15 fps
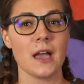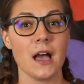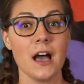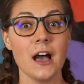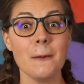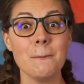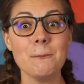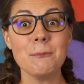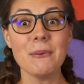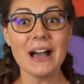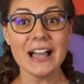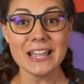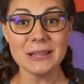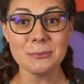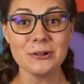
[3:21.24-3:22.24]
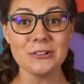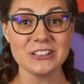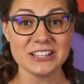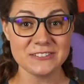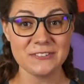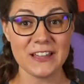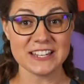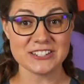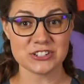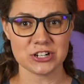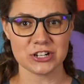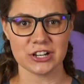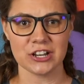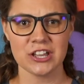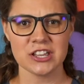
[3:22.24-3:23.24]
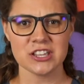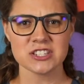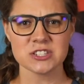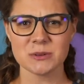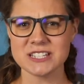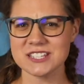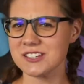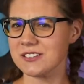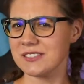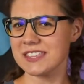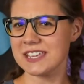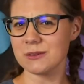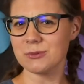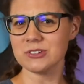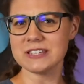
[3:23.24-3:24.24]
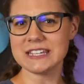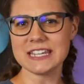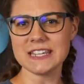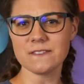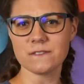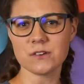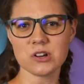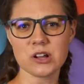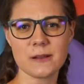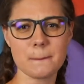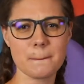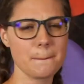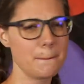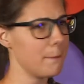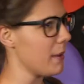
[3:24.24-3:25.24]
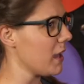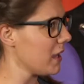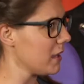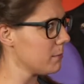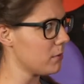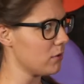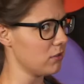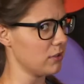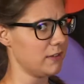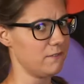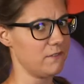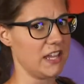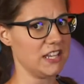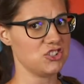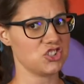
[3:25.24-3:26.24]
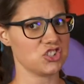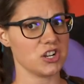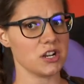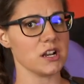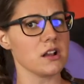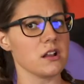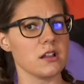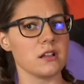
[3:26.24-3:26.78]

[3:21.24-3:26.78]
A Bible adventure. So what do you think we'll need for a Bible adventure?